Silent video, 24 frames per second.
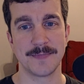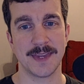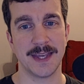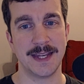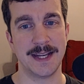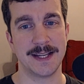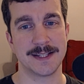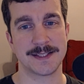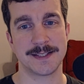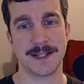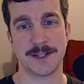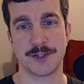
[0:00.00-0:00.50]
It
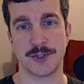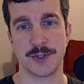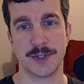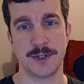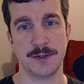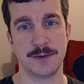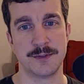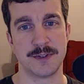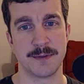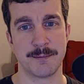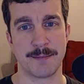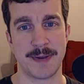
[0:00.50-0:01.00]
has such a
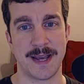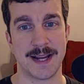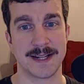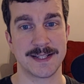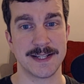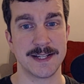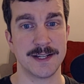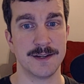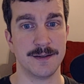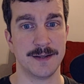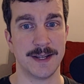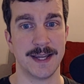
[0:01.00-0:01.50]
huge
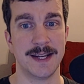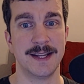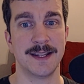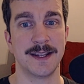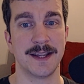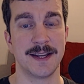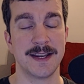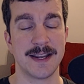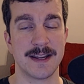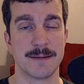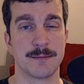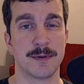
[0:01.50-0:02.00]
impact, and you're
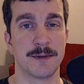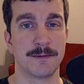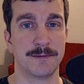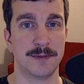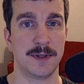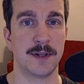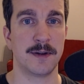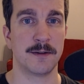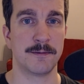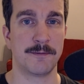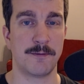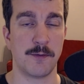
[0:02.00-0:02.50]
getting an
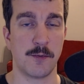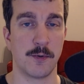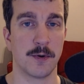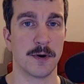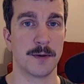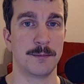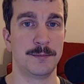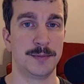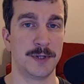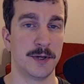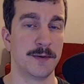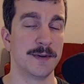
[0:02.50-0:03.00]
Aember
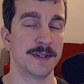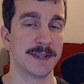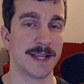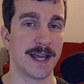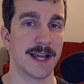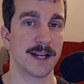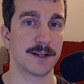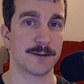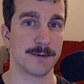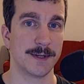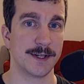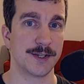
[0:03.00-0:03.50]
for blowing
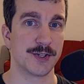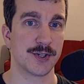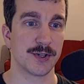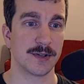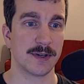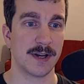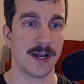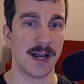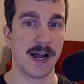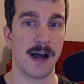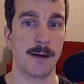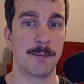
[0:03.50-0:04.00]
that
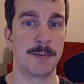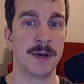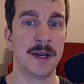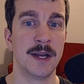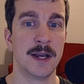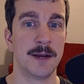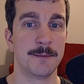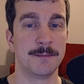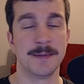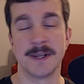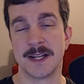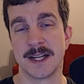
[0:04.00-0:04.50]
creature up
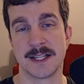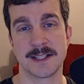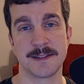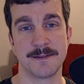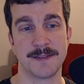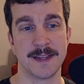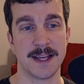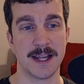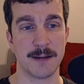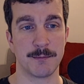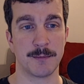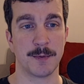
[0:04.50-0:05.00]
because of
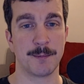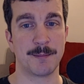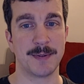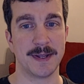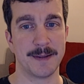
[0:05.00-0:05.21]
the Aember